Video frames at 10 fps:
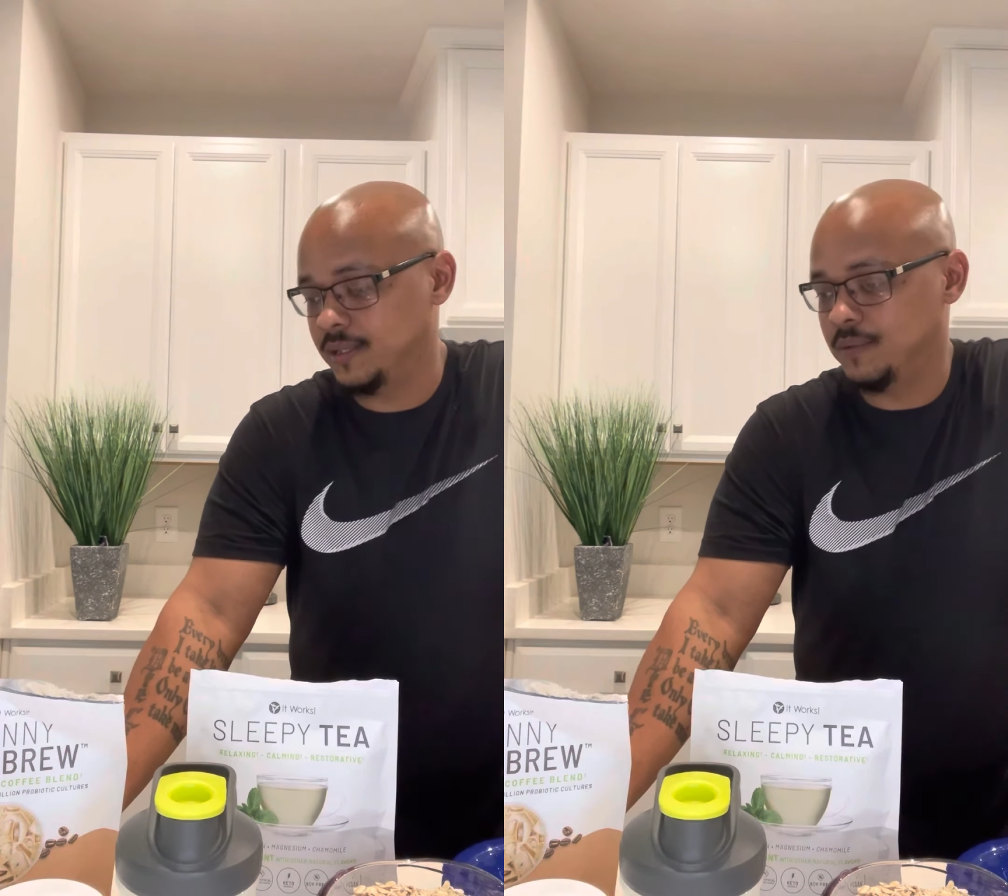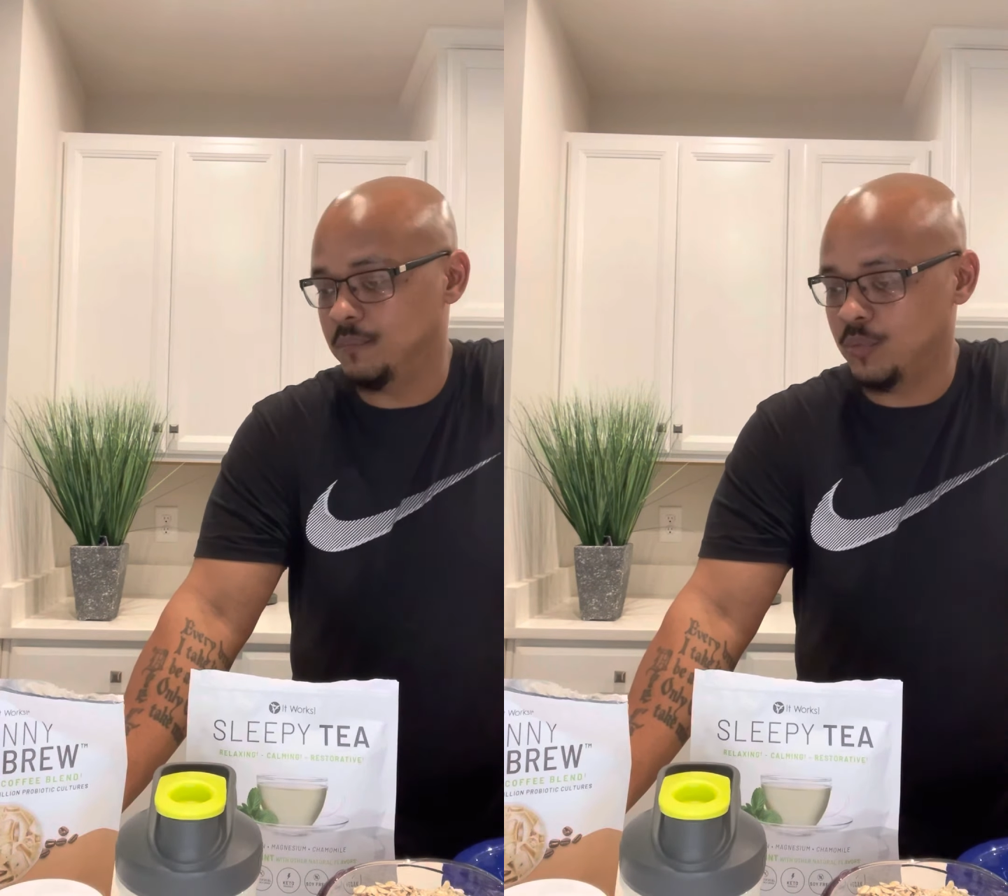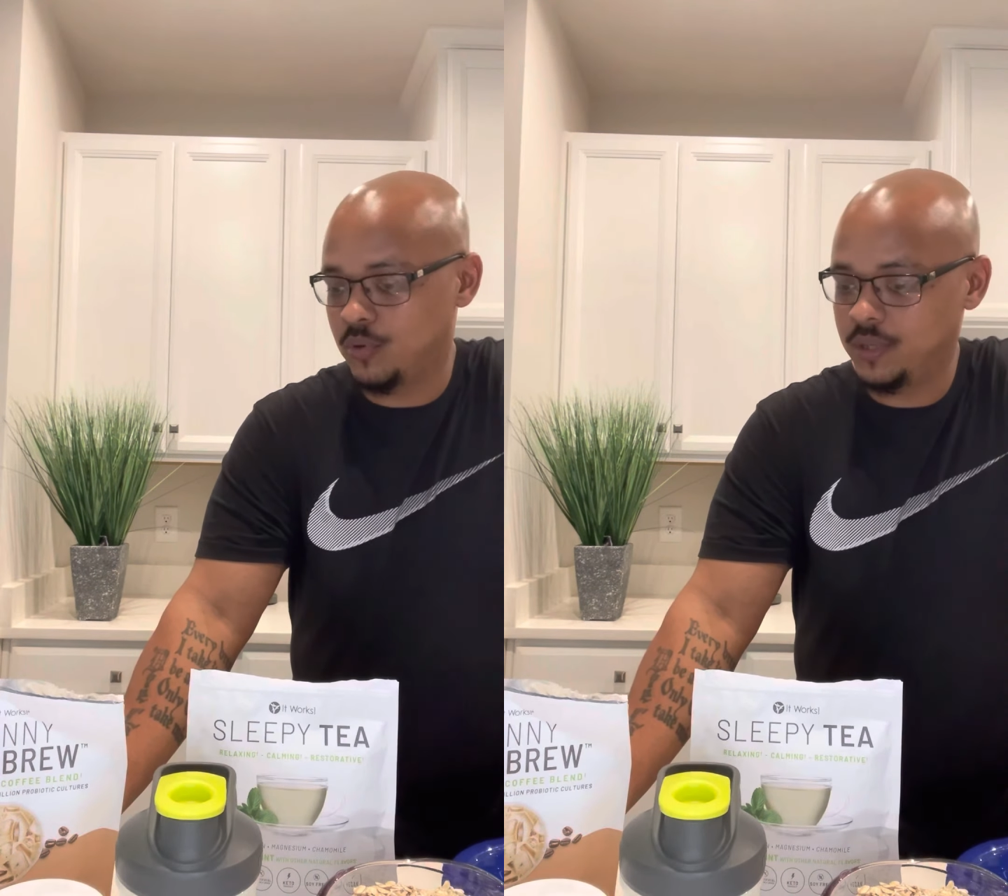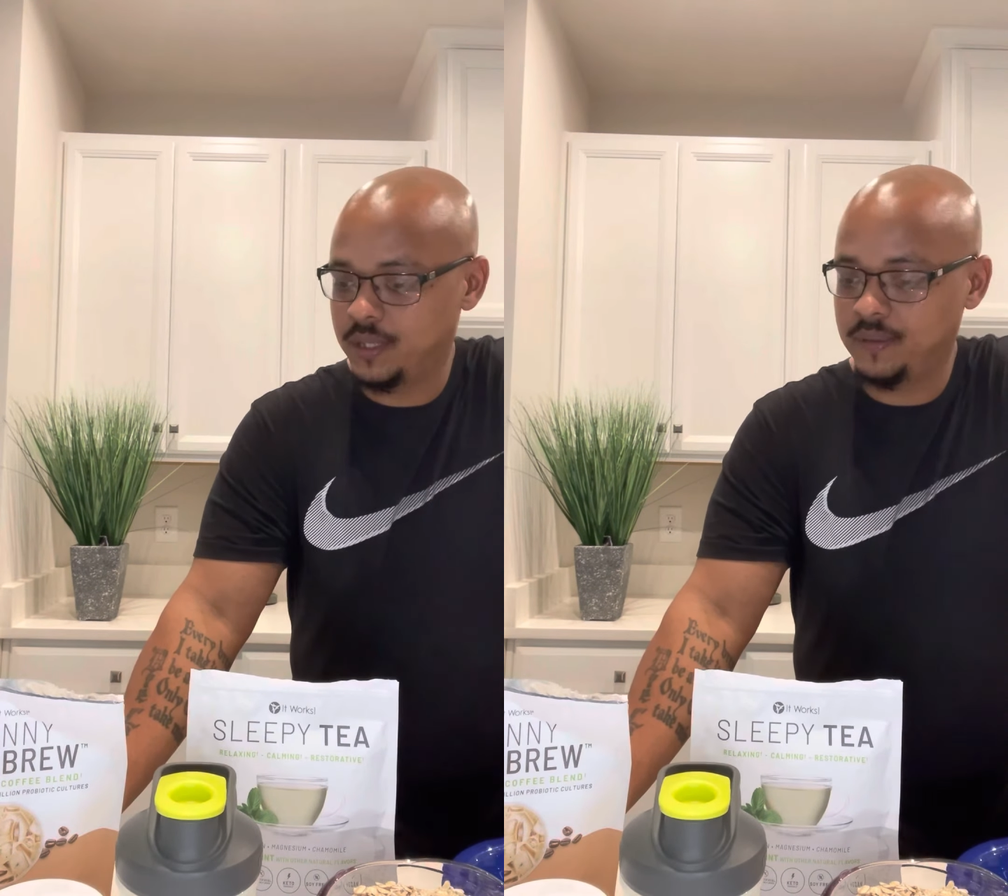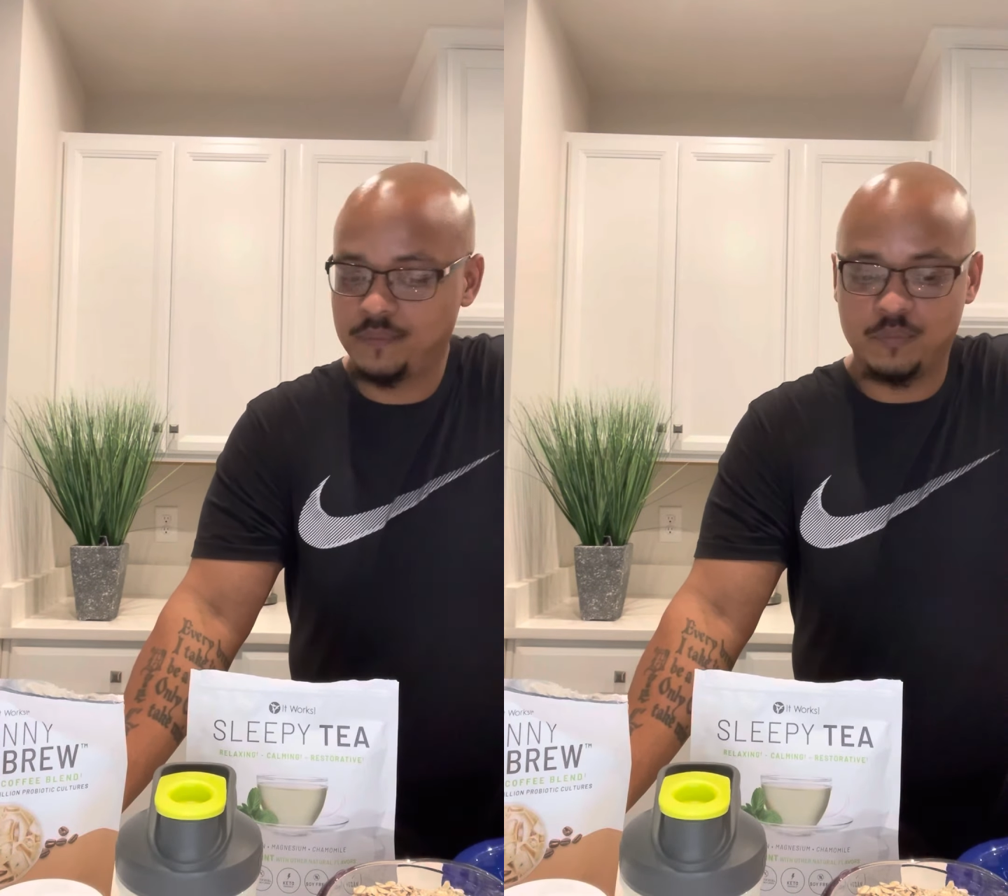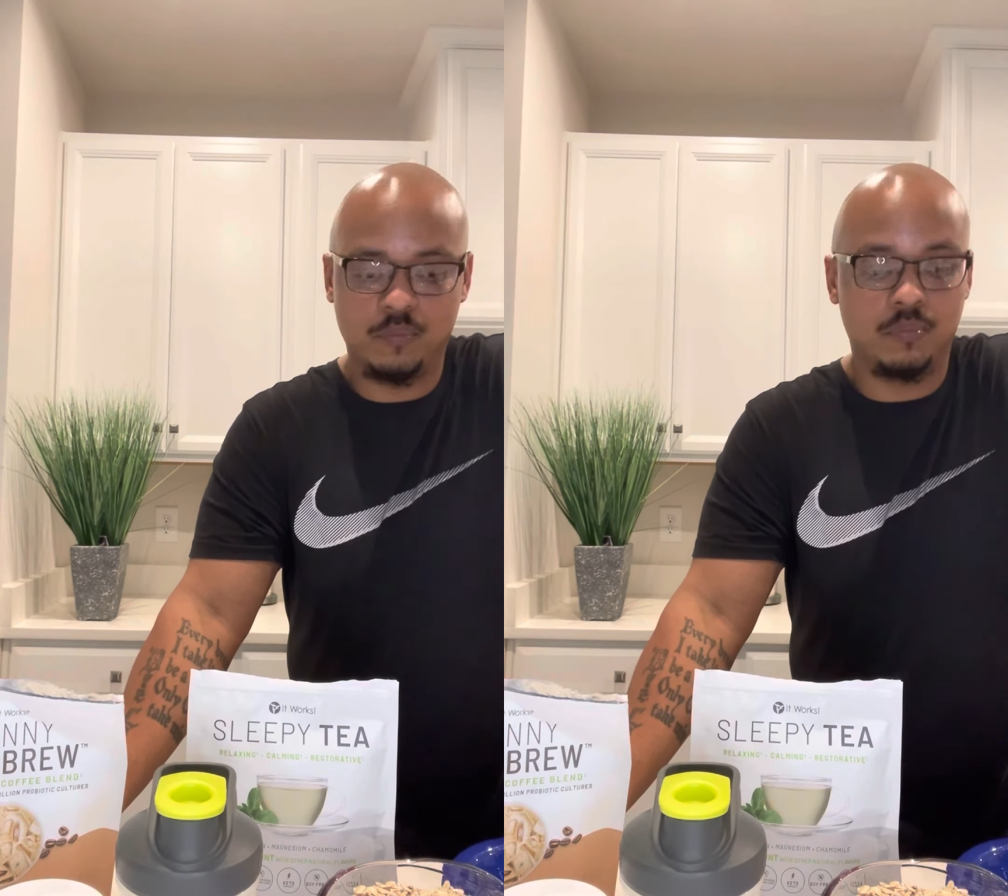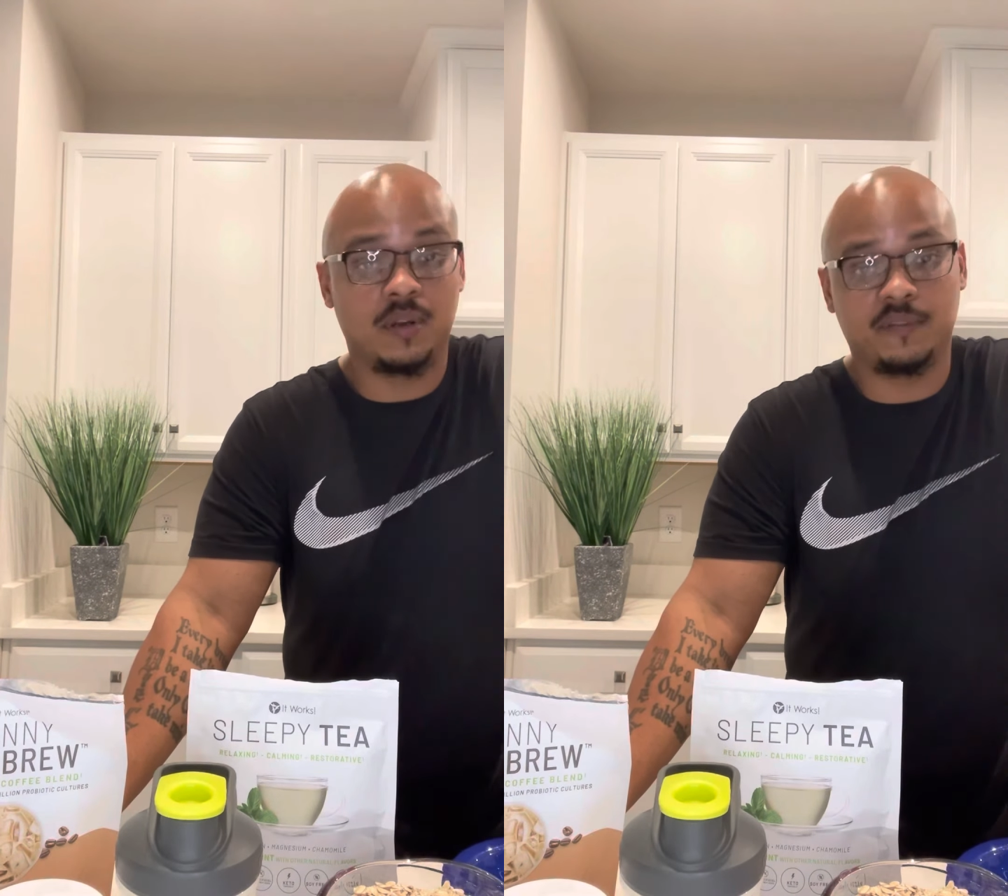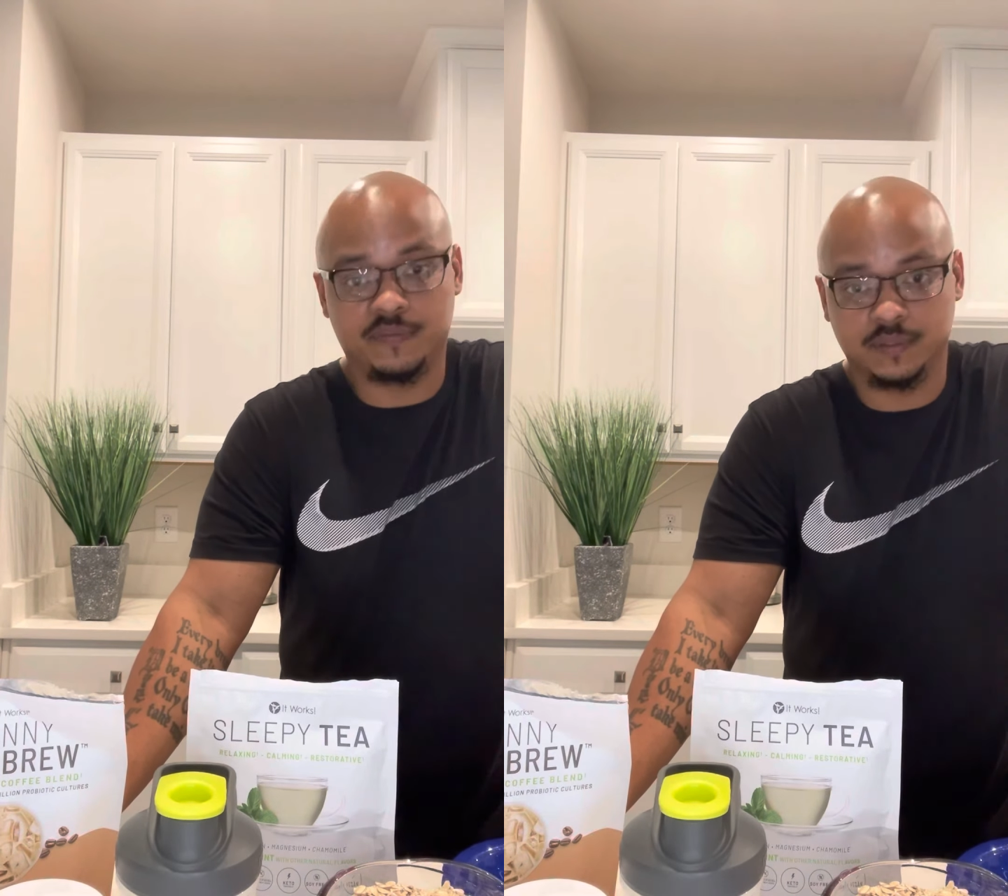morning
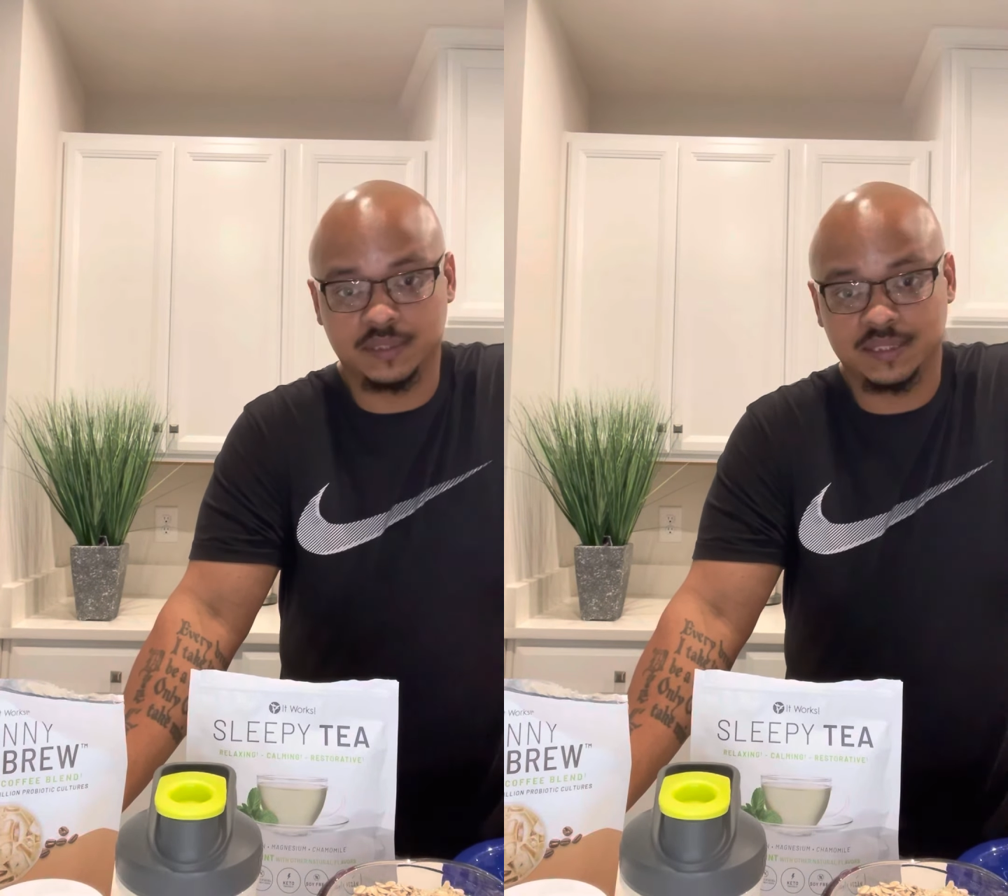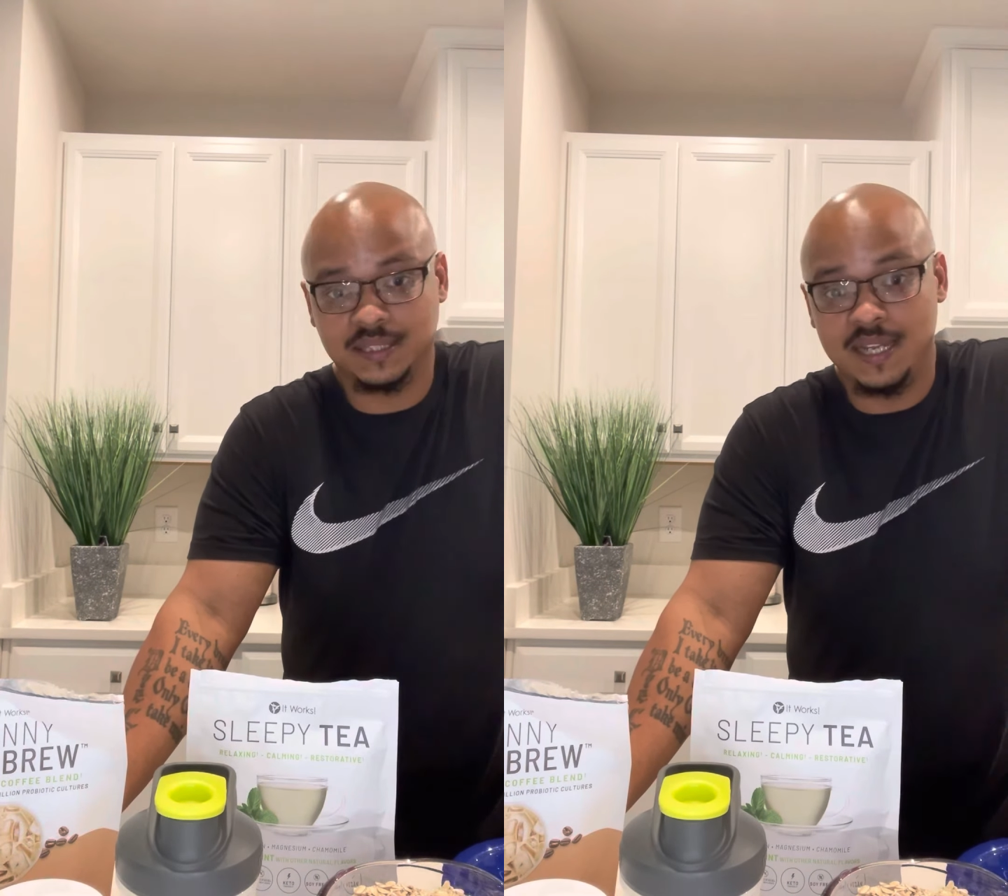breakfast,